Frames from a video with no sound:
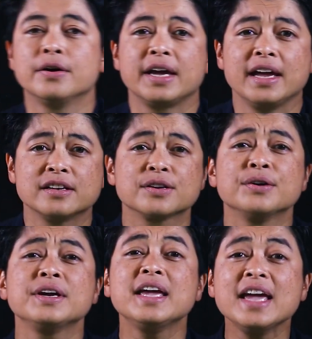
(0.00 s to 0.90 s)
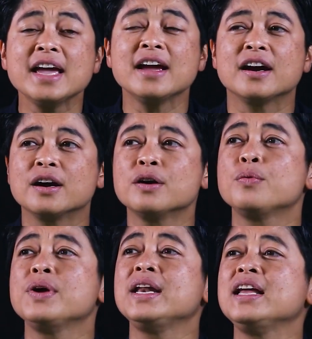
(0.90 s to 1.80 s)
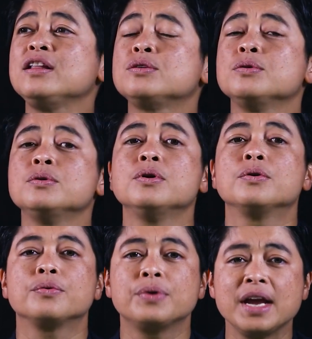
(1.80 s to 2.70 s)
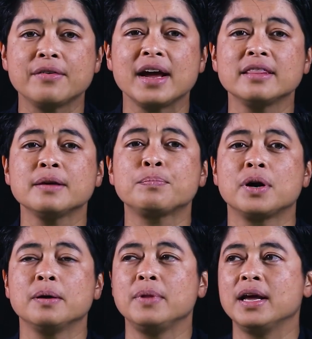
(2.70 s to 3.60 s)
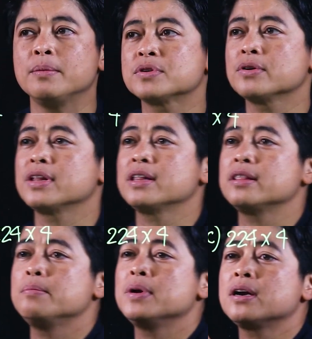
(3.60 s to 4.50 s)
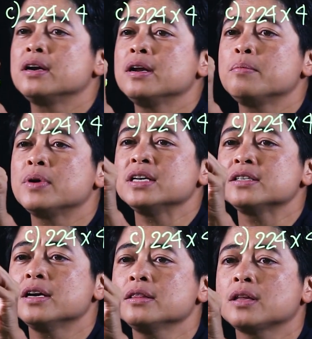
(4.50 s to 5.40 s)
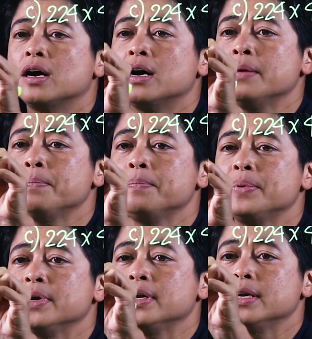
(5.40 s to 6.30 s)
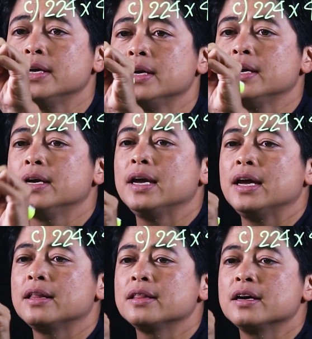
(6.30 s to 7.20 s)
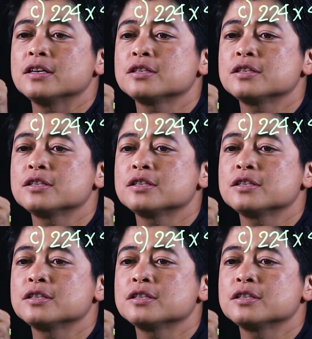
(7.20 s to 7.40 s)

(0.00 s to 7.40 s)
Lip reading: Okay, so here we need to rewrite the problem so that the bigger number is on top and the